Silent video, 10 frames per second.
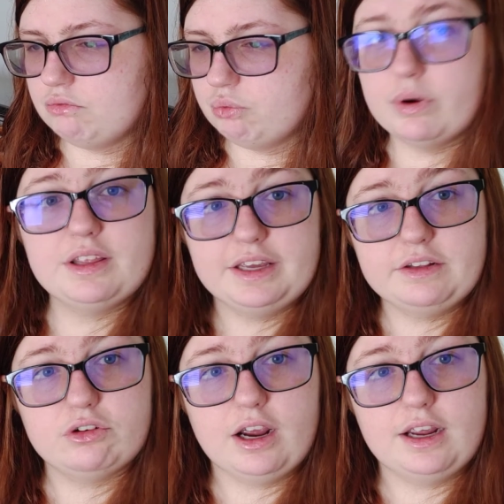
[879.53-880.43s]

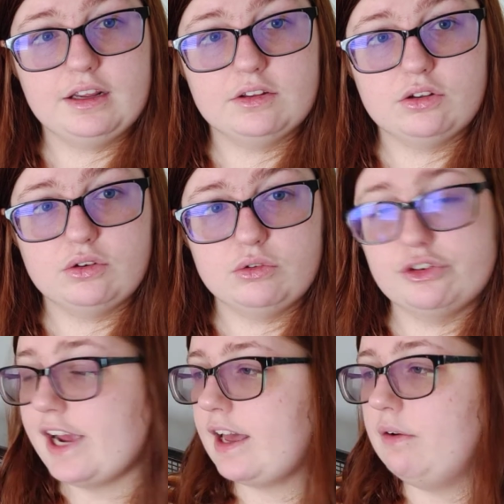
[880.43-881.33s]
really trying to
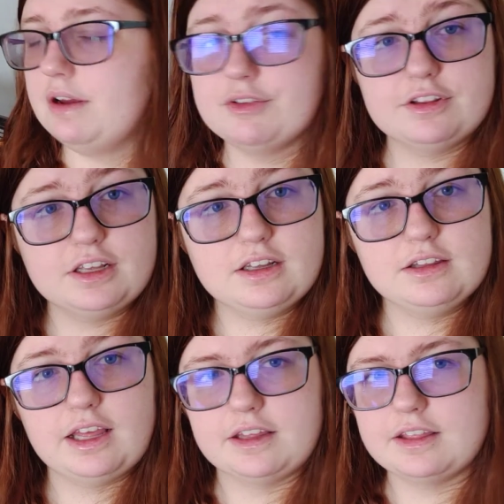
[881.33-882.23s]
check out everything.
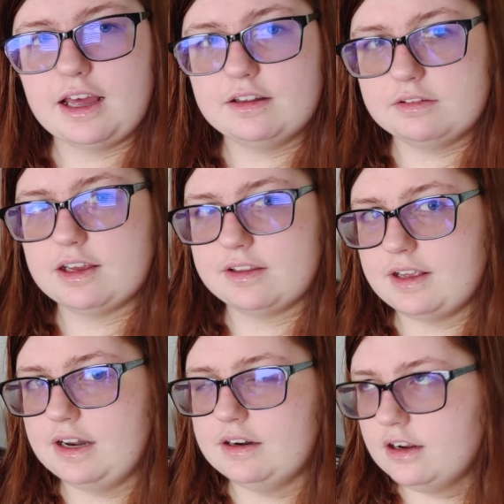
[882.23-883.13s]
Like that, like I
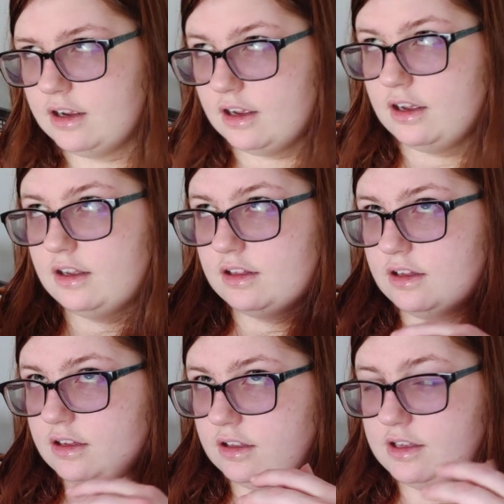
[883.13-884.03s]
said,
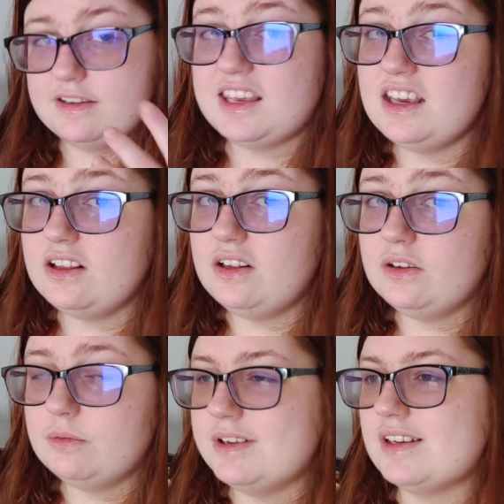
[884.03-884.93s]
his
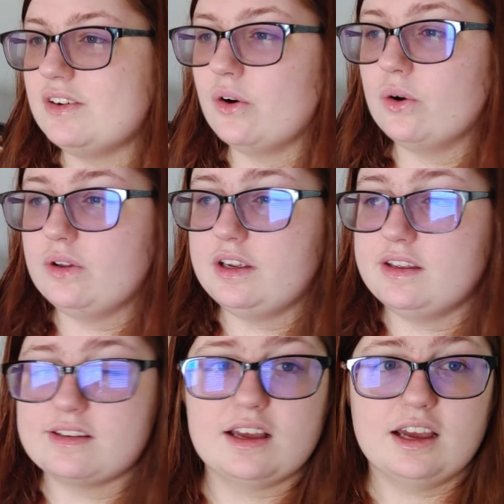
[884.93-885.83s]
keel was an
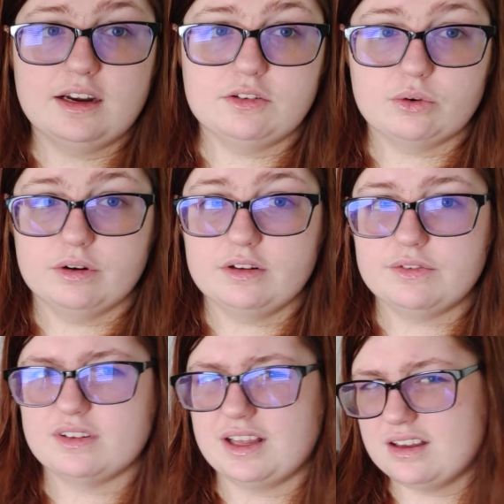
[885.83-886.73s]
early sign, sort of.
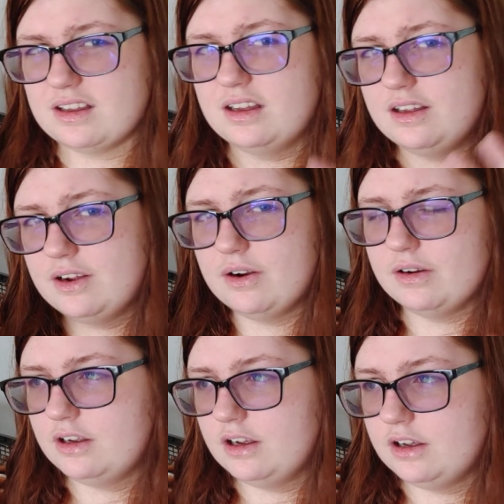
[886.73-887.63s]
Like,
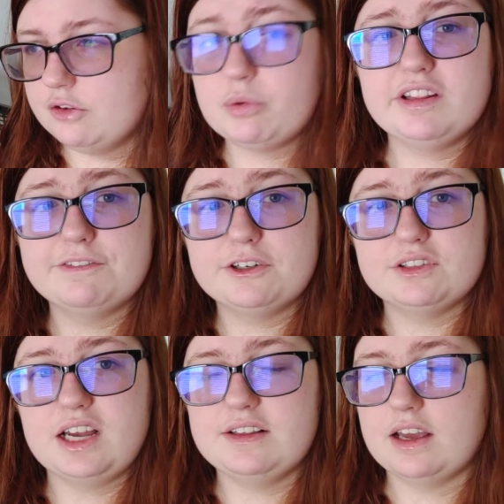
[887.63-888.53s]
it was one of the
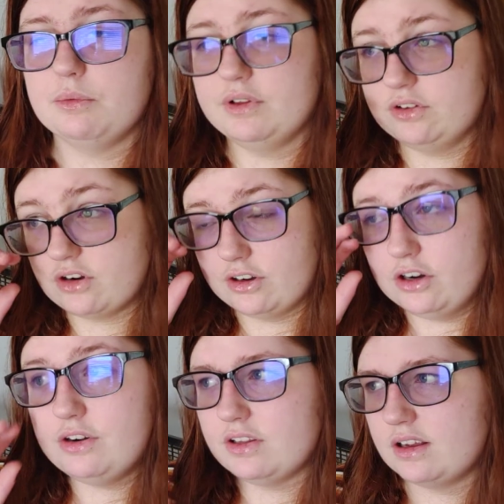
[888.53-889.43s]
first signs I really started
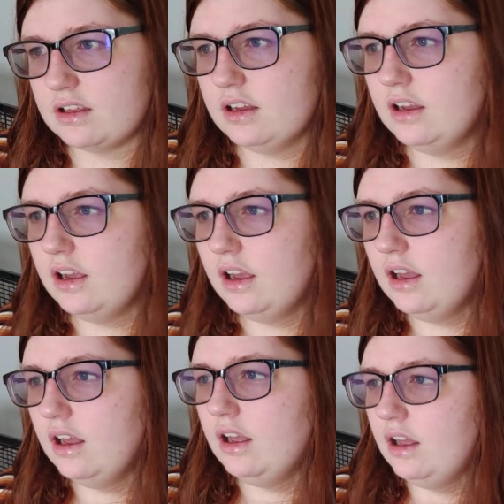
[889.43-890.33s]
noticing.
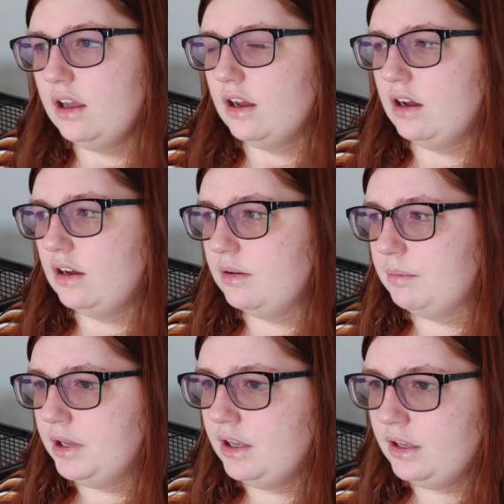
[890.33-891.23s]

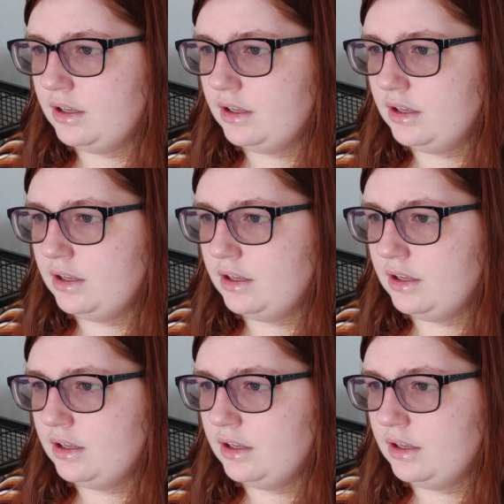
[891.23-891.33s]
Um,